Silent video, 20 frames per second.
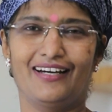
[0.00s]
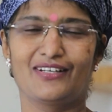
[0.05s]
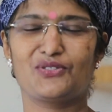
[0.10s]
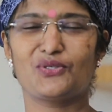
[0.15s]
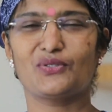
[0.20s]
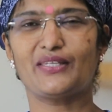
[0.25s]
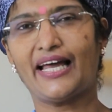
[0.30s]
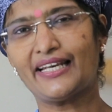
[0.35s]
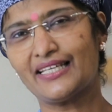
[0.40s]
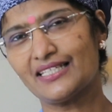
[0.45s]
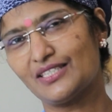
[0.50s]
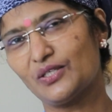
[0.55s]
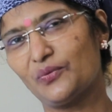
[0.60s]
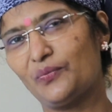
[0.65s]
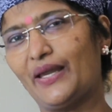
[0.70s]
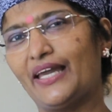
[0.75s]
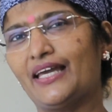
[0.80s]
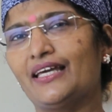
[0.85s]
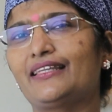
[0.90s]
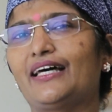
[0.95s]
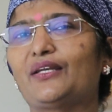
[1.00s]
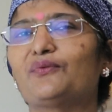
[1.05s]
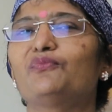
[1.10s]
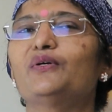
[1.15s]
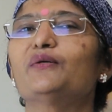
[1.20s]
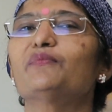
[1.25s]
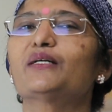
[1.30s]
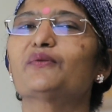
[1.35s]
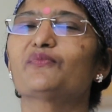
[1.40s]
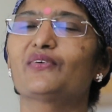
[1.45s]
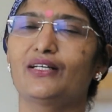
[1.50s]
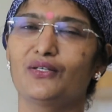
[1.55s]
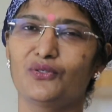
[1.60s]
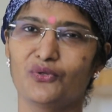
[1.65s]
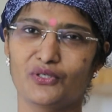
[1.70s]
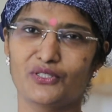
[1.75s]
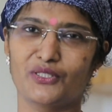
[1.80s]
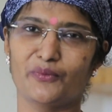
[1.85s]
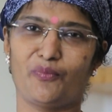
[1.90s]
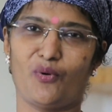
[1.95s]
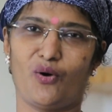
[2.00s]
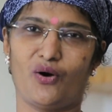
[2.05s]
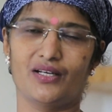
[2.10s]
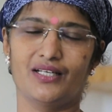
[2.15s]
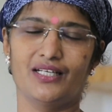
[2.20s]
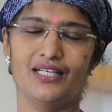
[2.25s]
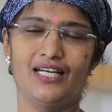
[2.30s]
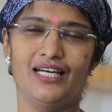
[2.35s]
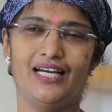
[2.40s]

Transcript: So that is the way that women were looked upon.